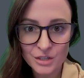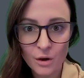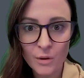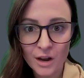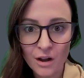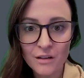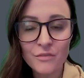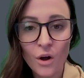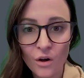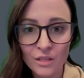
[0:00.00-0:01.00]
going off
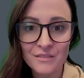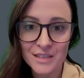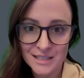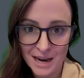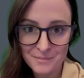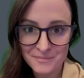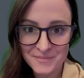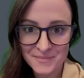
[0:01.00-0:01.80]
all of the time?